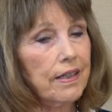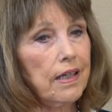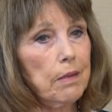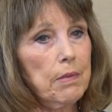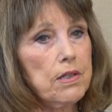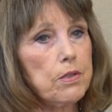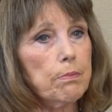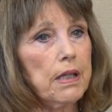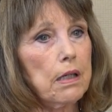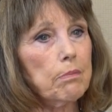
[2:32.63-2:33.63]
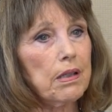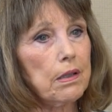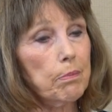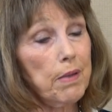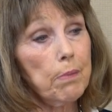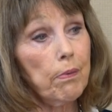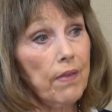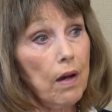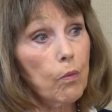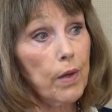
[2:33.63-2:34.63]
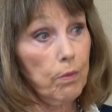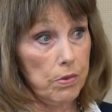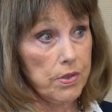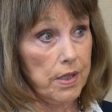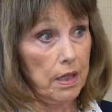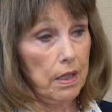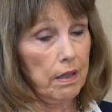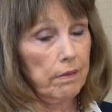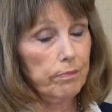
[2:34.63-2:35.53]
came into being, but the people that we were seeing